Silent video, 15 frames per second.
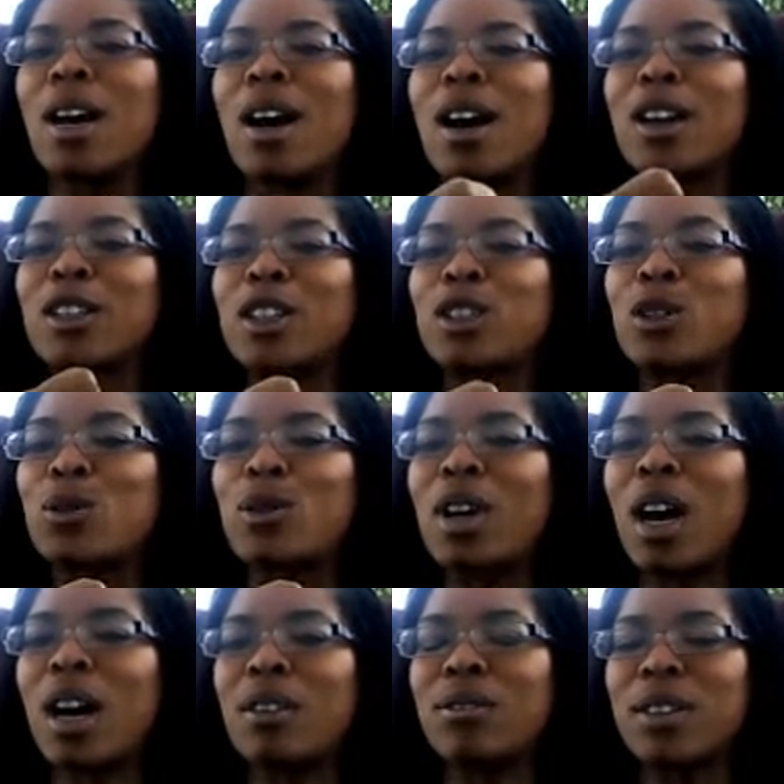The new
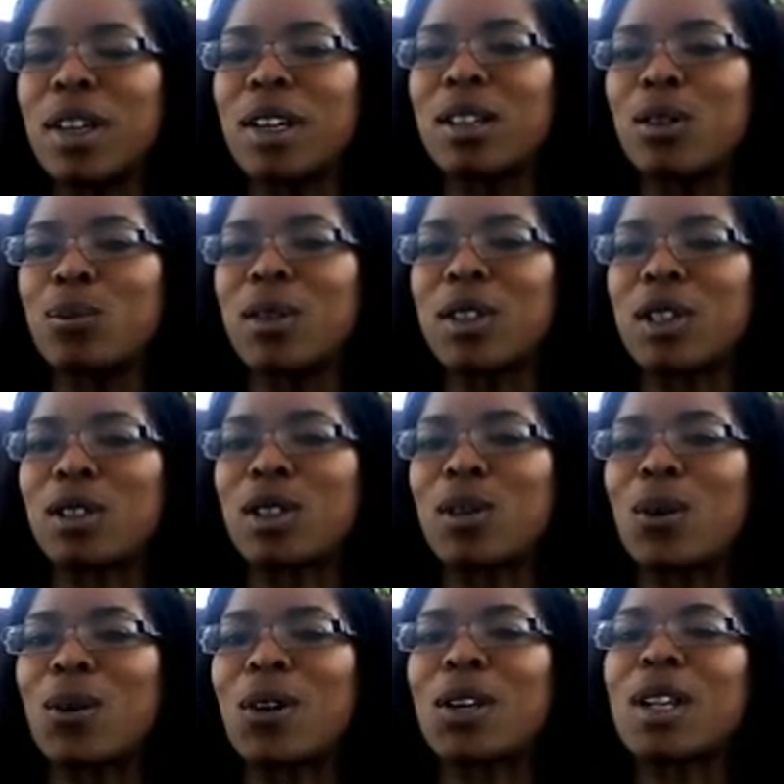covenant with the
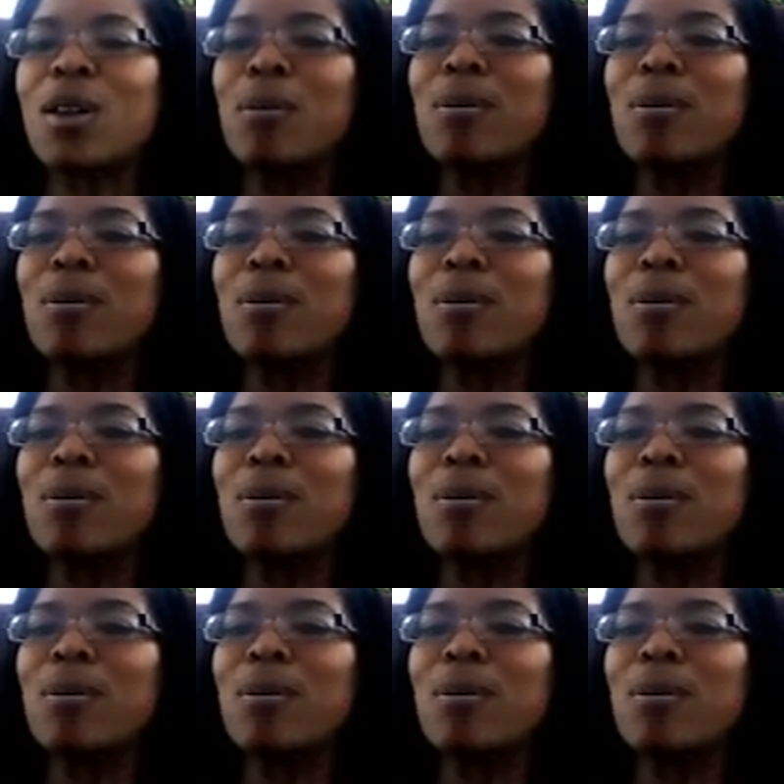Lord.